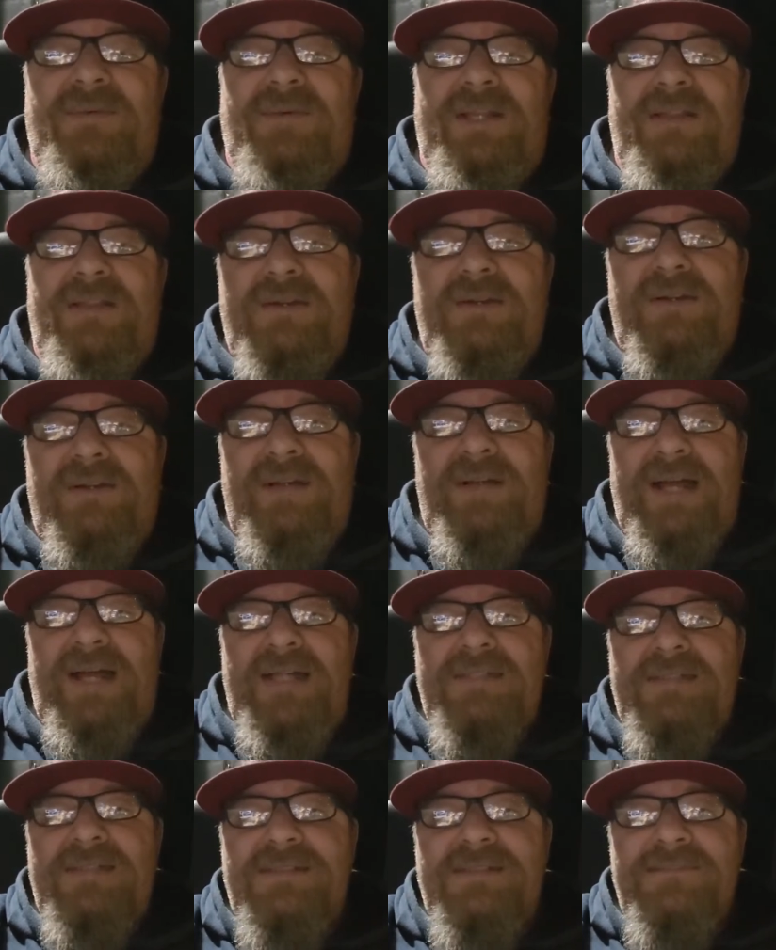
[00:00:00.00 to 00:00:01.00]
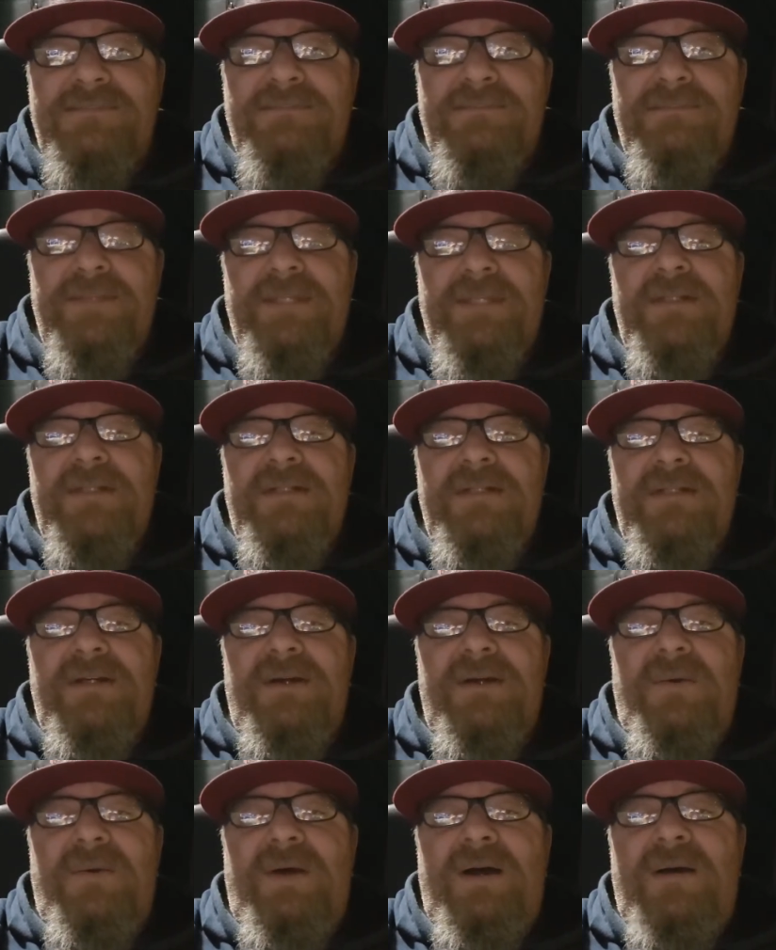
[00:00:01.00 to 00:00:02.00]
through class a
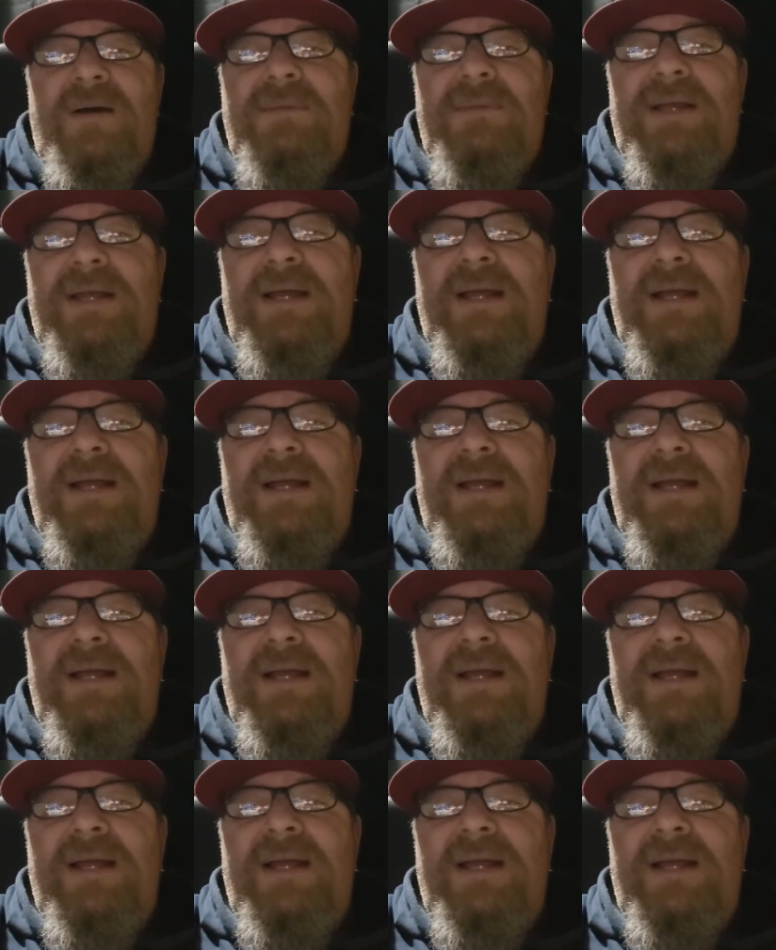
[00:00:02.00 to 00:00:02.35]
while back.